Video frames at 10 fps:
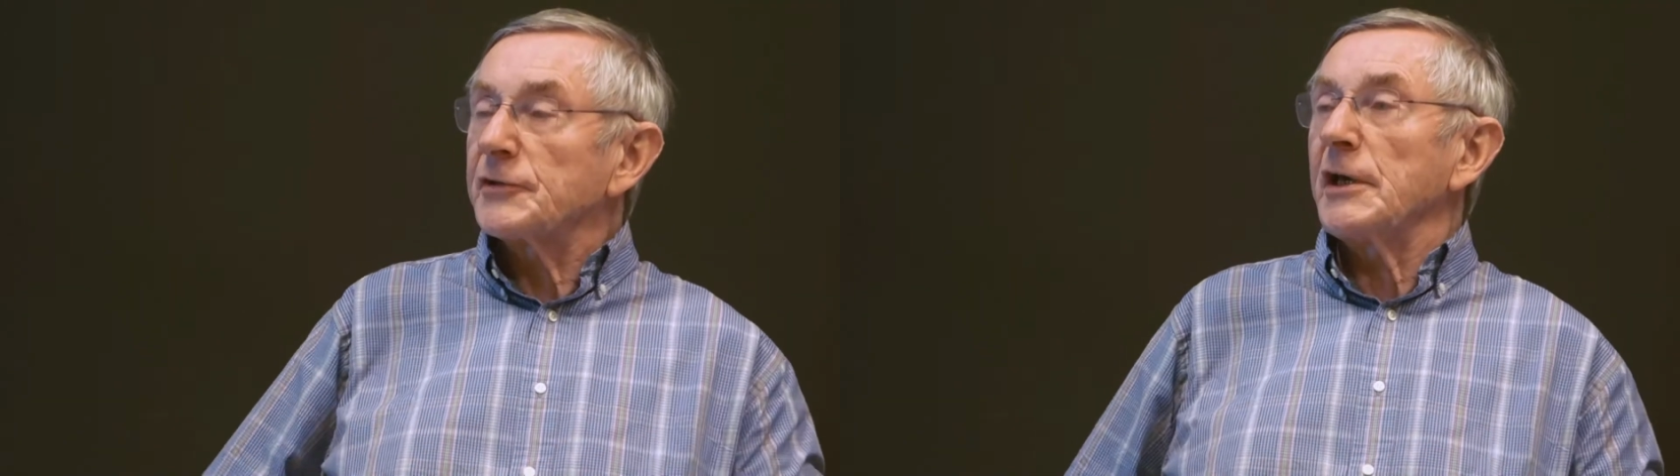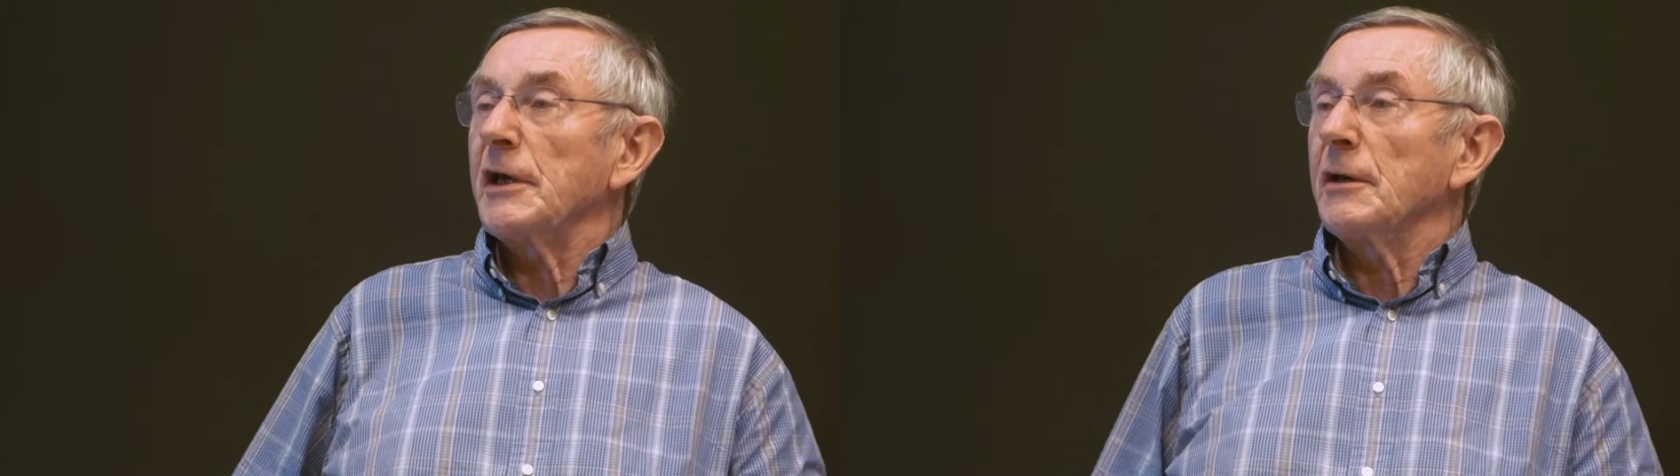
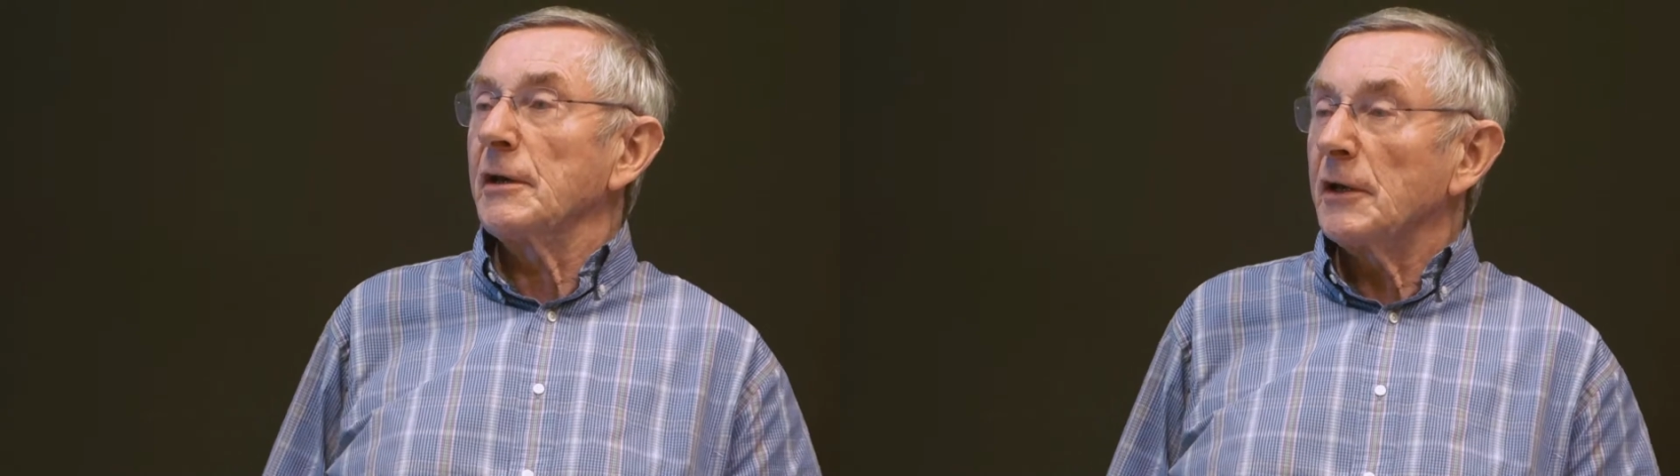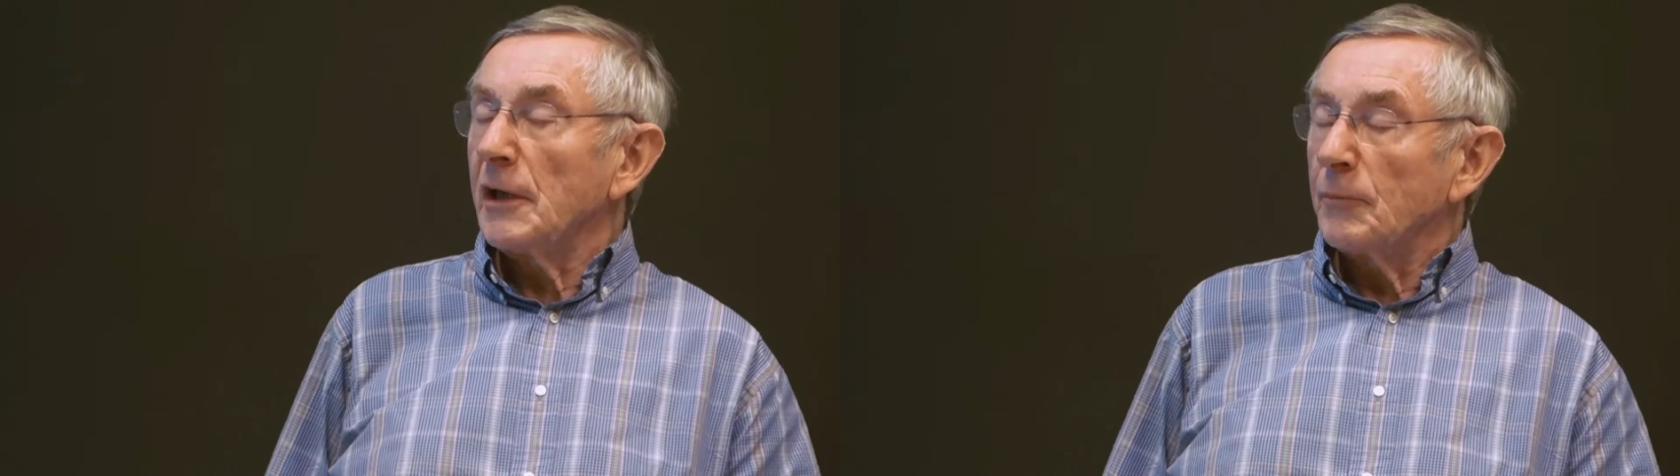
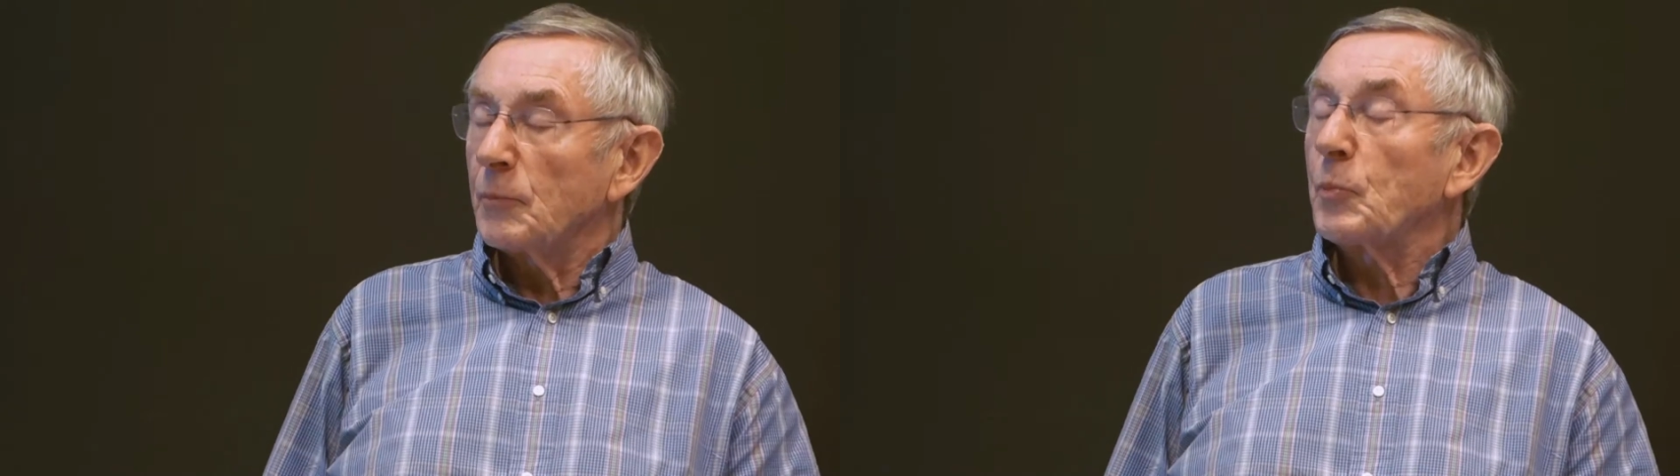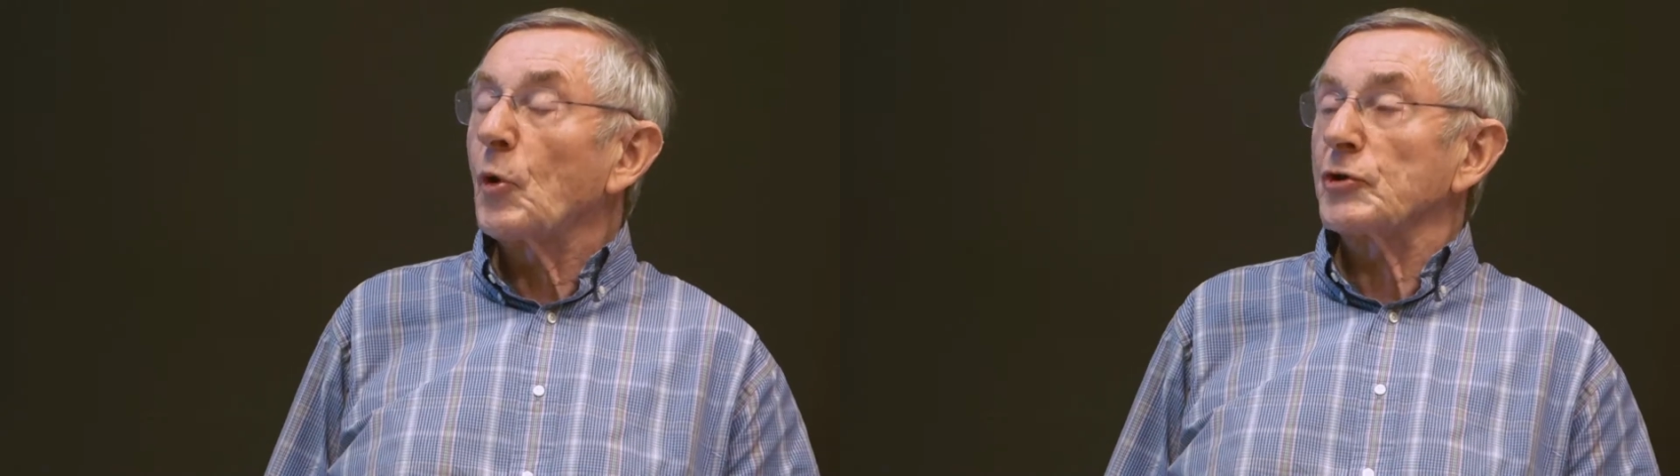in
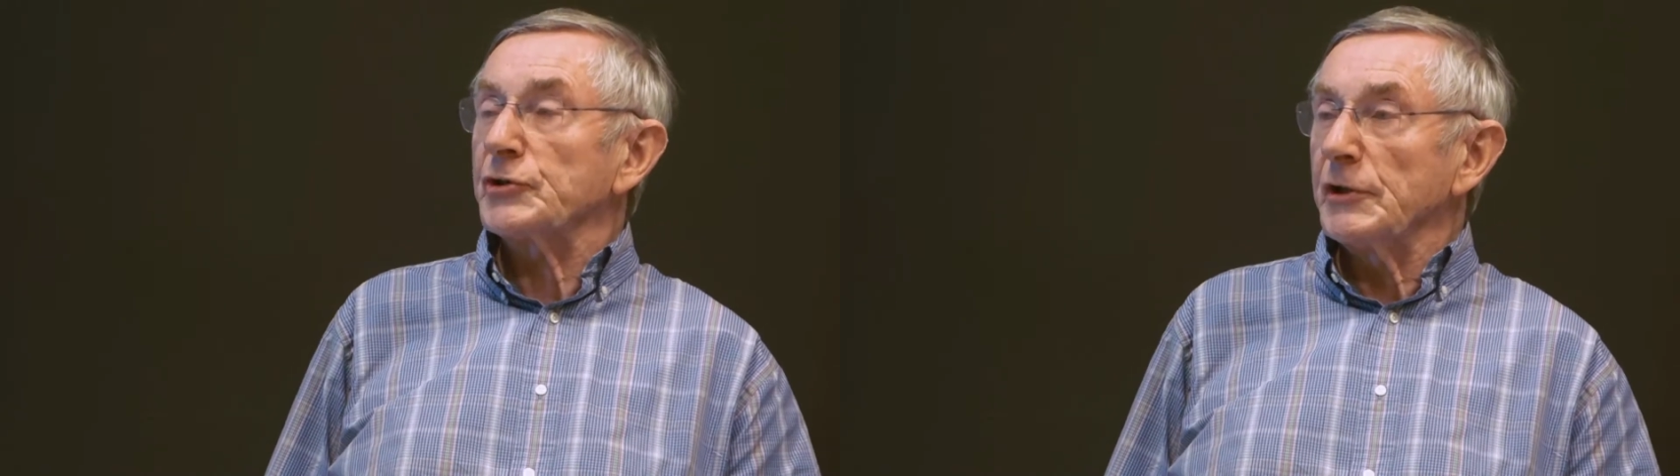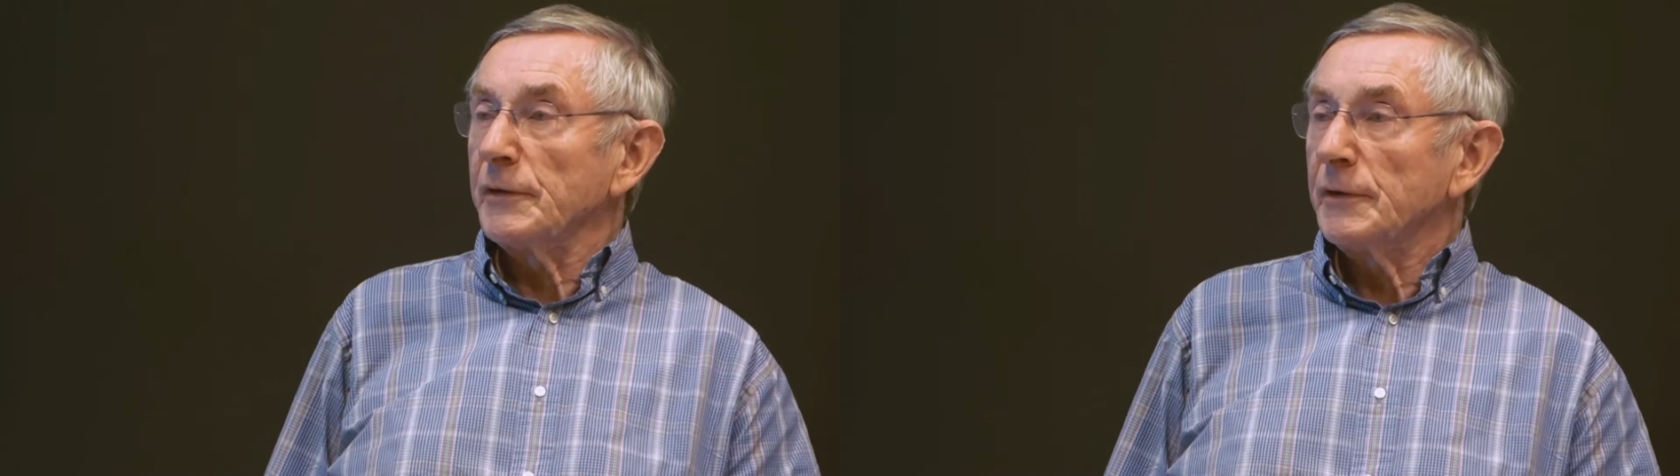proportion.